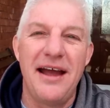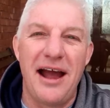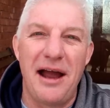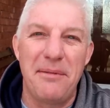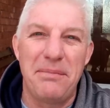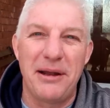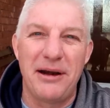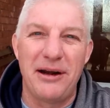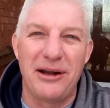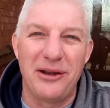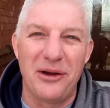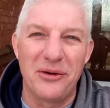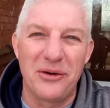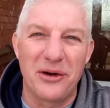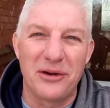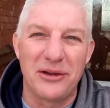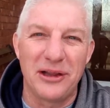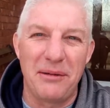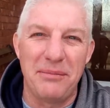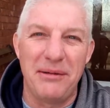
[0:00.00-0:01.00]
I played a
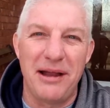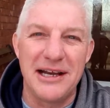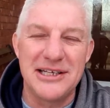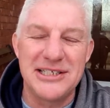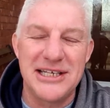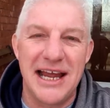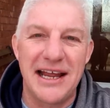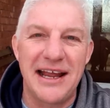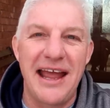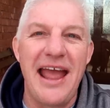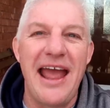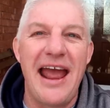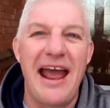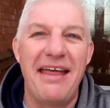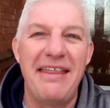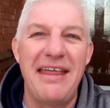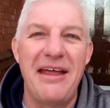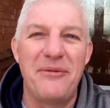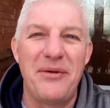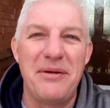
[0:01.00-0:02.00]
local club line check,
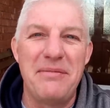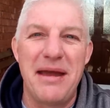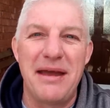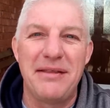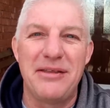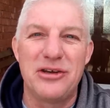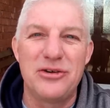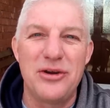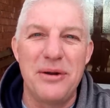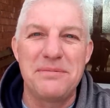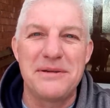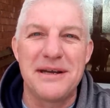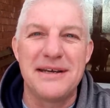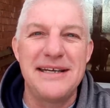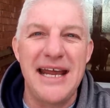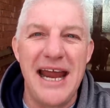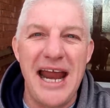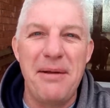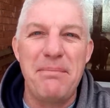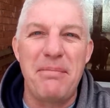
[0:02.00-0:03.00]
and then we made the trip to
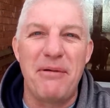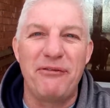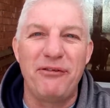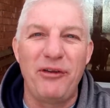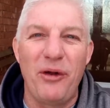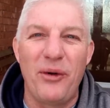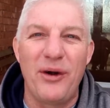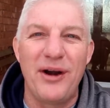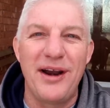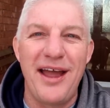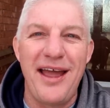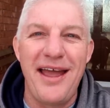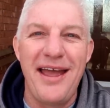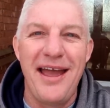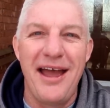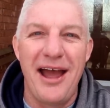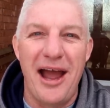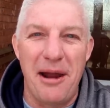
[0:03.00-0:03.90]
Tampa, Florida.